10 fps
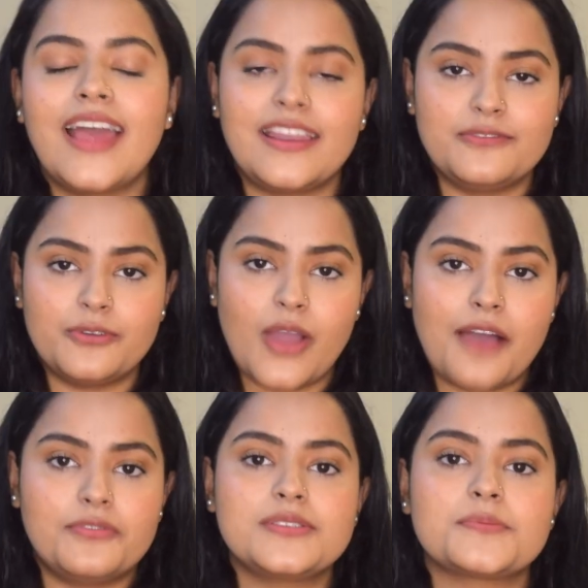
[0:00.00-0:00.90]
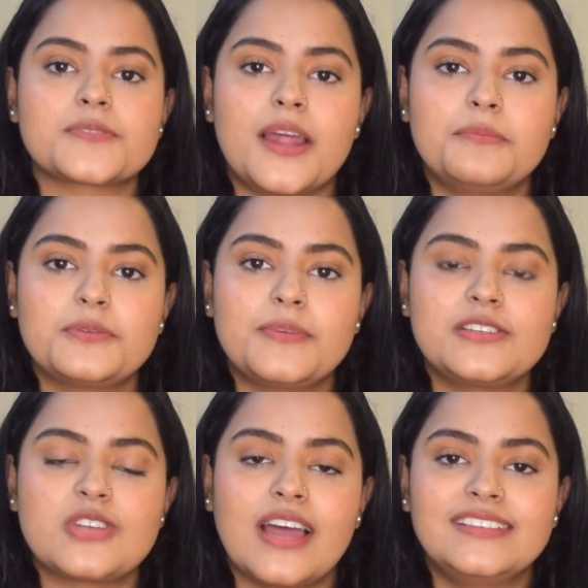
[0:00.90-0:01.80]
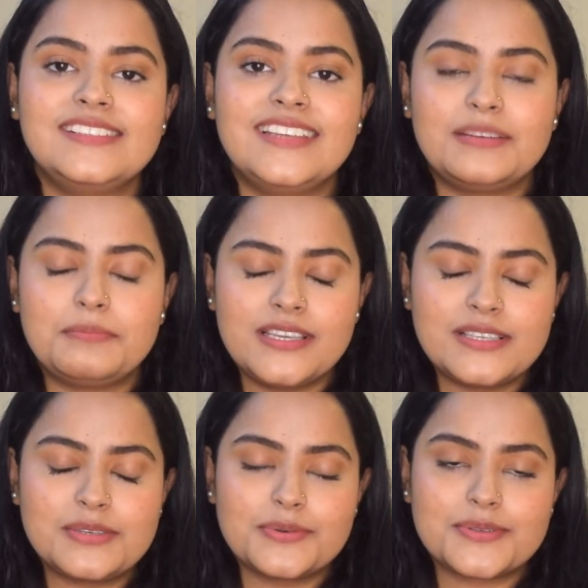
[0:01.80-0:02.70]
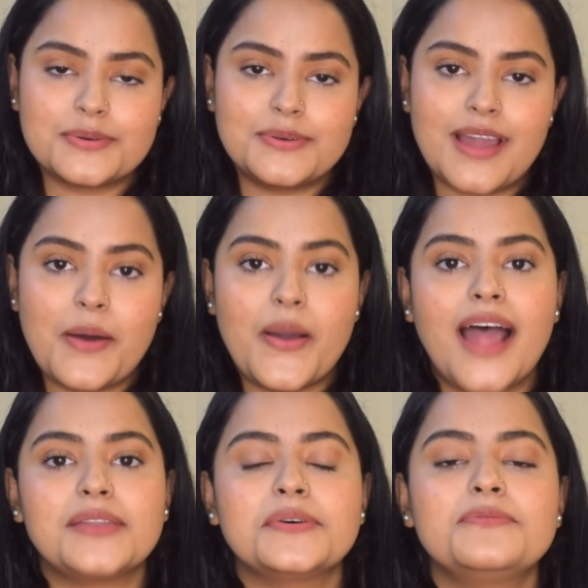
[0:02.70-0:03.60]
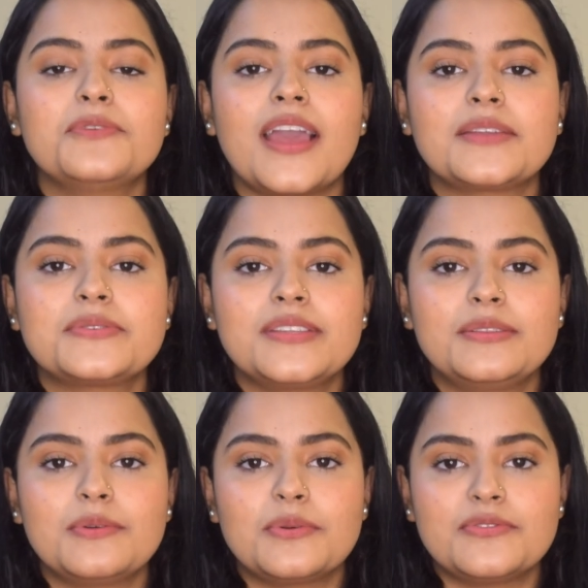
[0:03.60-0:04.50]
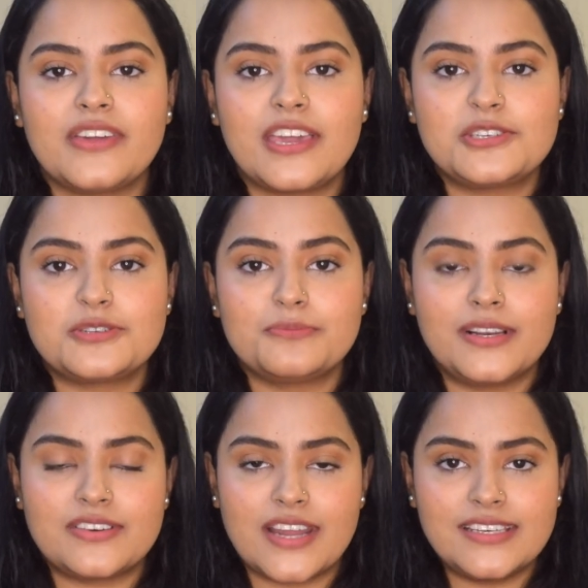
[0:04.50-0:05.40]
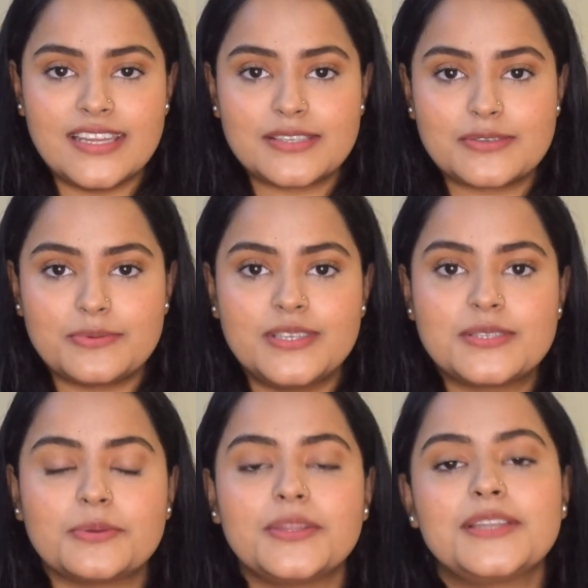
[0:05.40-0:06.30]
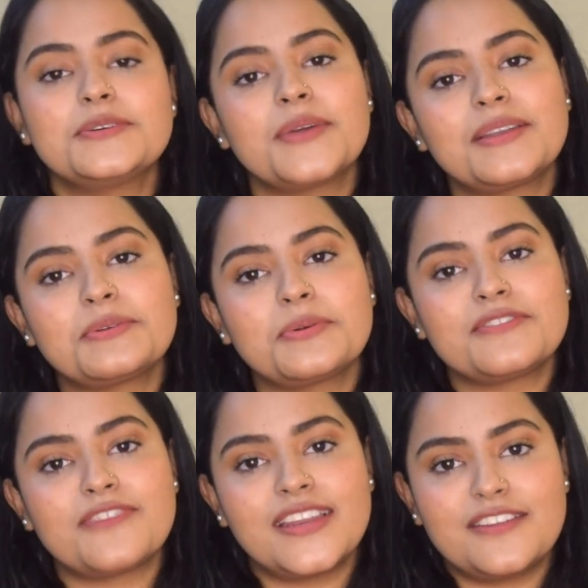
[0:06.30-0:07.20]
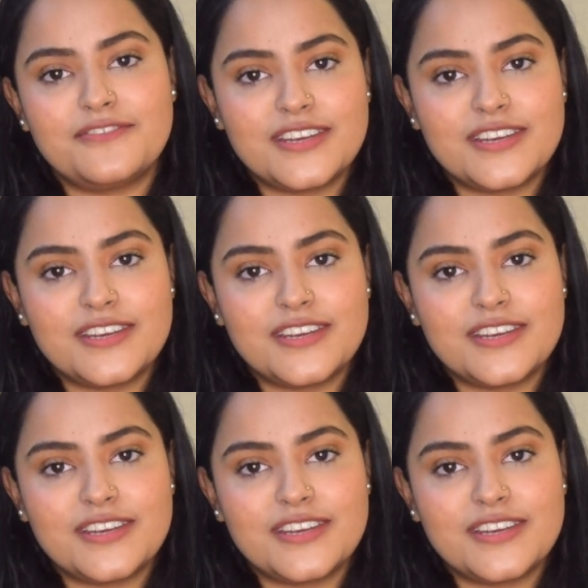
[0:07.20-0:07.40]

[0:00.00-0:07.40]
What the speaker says: And if you haven't subscribed to my channel yet, please do so now, and don't forget to hit the notification bell right next to it so that you get notified every